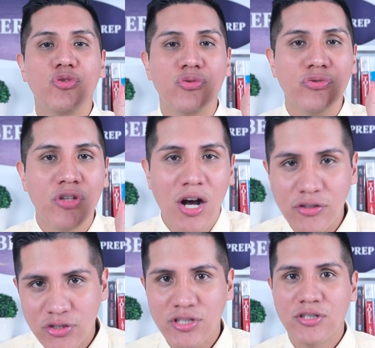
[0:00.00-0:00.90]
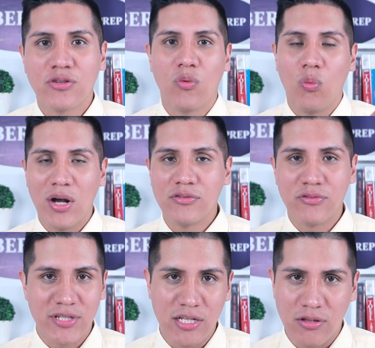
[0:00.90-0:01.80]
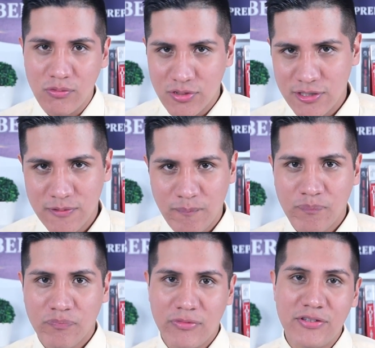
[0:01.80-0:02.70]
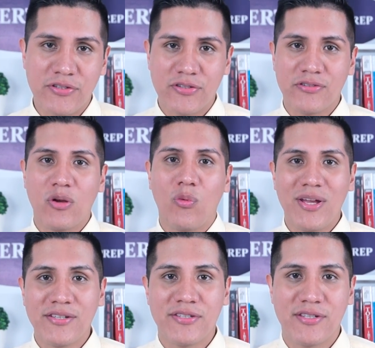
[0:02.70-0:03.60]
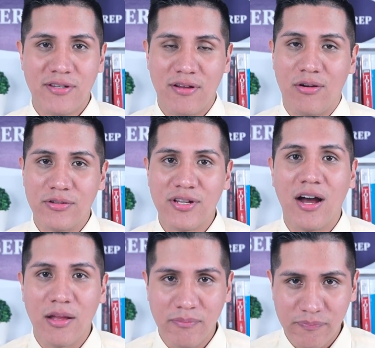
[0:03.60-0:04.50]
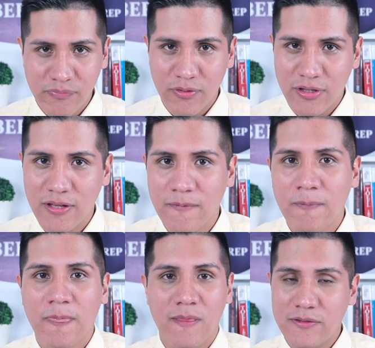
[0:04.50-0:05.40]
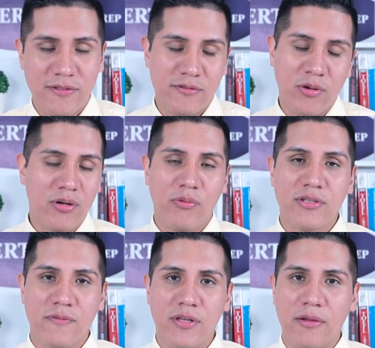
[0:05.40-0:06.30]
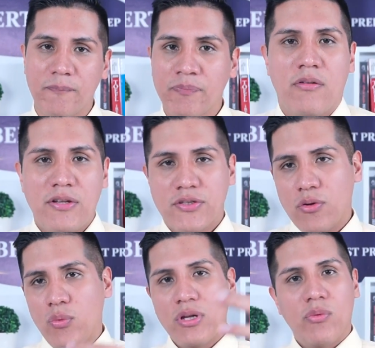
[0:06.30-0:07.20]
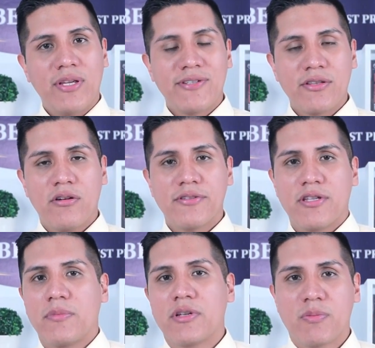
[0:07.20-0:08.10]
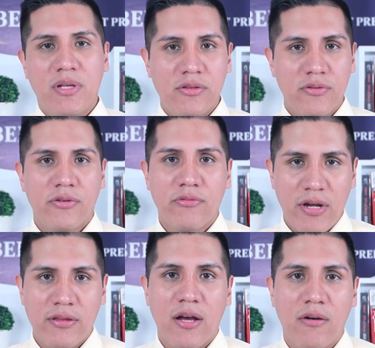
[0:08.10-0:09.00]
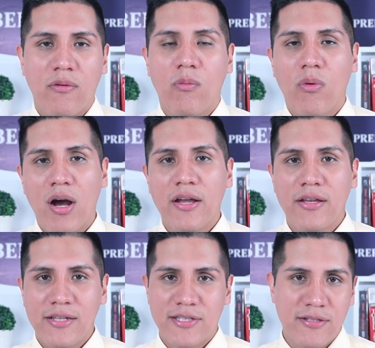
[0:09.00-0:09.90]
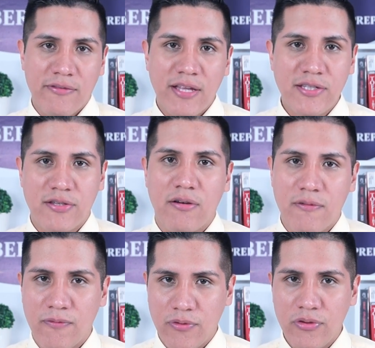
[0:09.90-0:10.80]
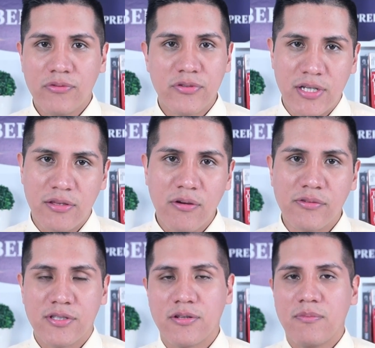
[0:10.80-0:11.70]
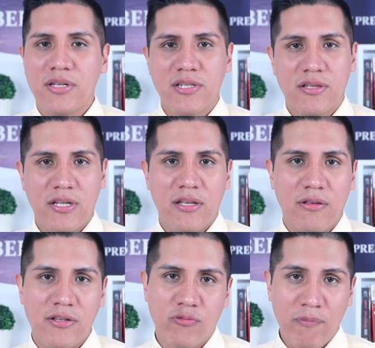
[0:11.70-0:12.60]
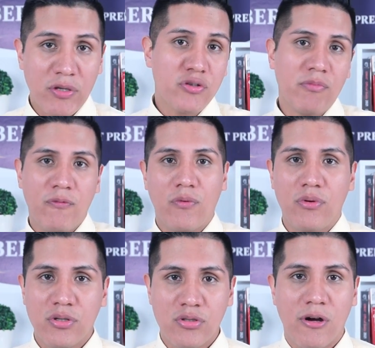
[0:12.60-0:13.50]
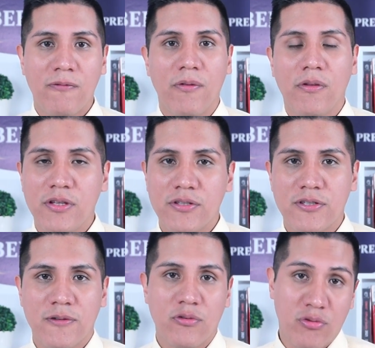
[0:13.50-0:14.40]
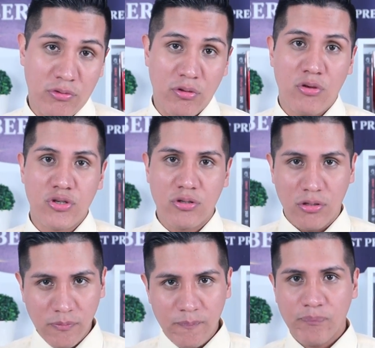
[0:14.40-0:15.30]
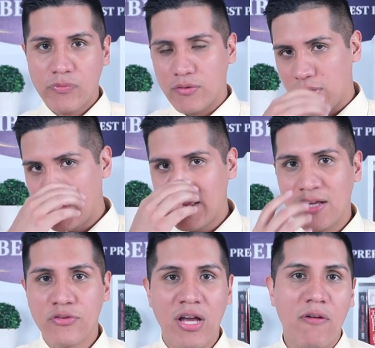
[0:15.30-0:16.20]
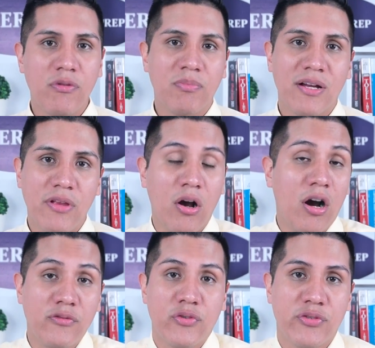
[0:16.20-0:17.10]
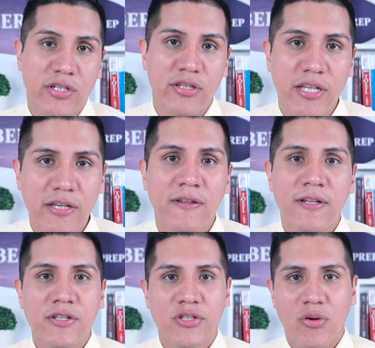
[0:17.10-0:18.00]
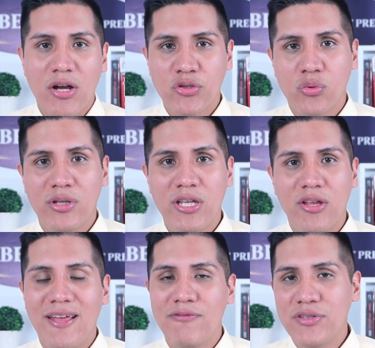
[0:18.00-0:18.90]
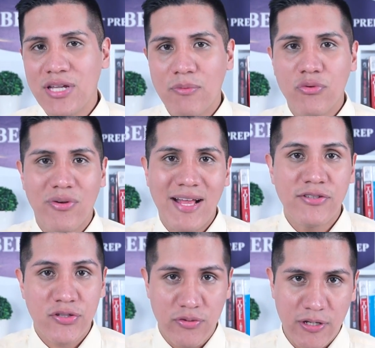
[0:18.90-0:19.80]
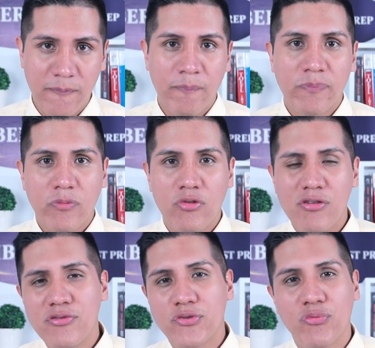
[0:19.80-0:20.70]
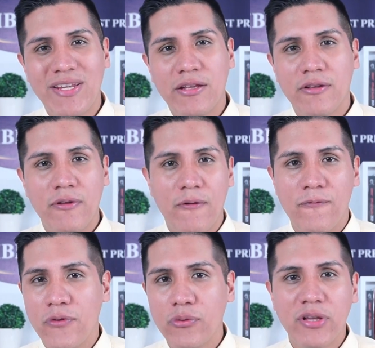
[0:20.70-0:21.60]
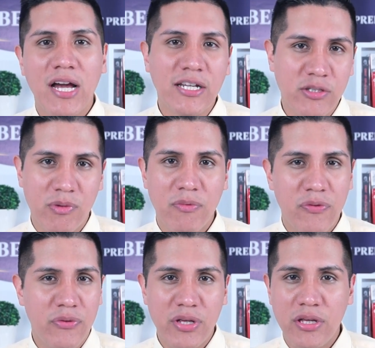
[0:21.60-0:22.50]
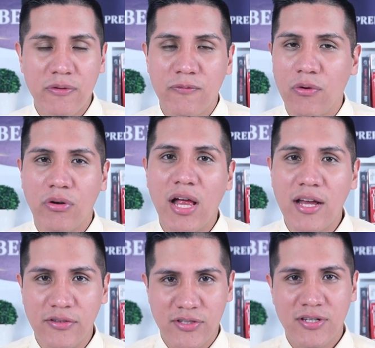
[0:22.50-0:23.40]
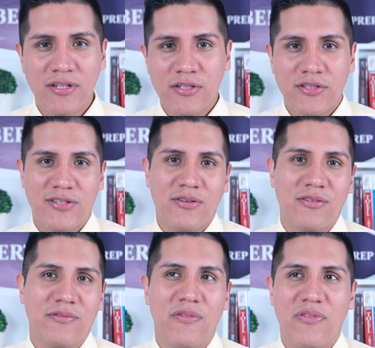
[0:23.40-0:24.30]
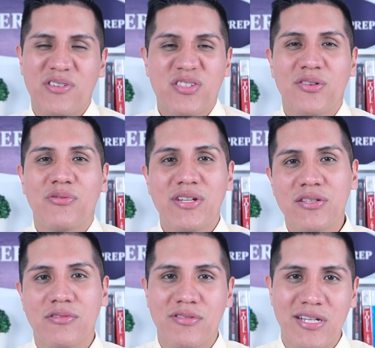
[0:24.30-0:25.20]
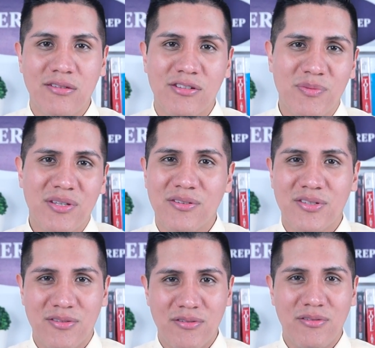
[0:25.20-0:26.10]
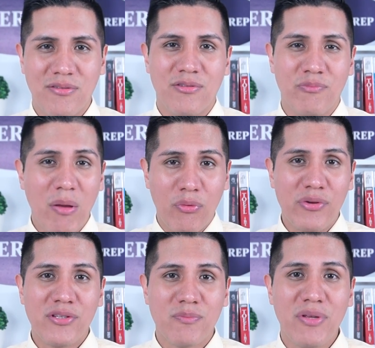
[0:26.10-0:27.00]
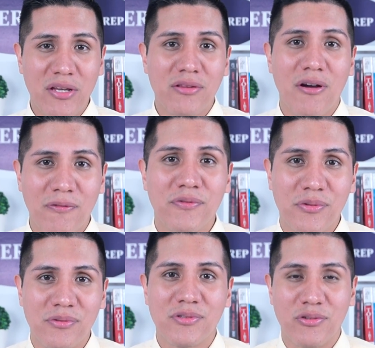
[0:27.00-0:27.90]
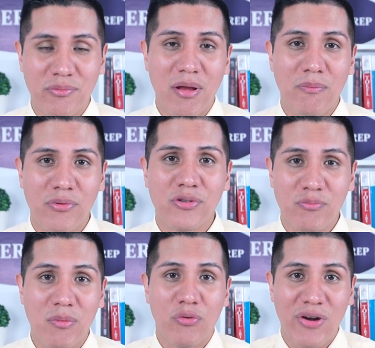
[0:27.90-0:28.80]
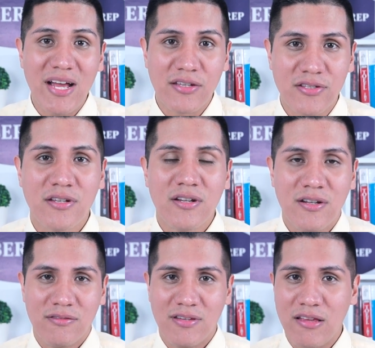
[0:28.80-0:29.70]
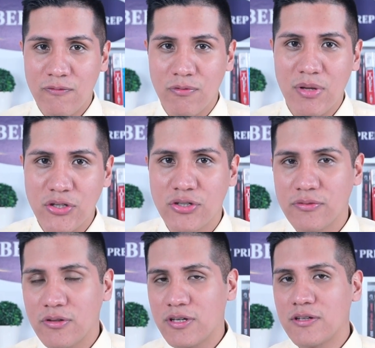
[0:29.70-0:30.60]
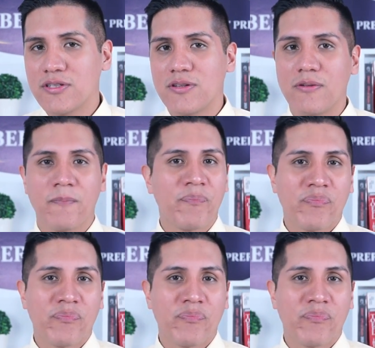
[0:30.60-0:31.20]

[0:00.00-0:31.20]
do not want to take notes that's usually gonna waste our time, okay? That's total waste of time. All right, so we don't wanna take notes. I'm gonna explain to you right now why it's not necessary for you to take notes. So basically, as we mentioned before, the TOEFL is chronological, right? And you have to apply the Hunter technique. So actually, every time you're answering, you're just reading a few lines, maybe three to four lines. So there's no reason to take notes because your memory is big enough to, to remember, to memorize that information. Okay, so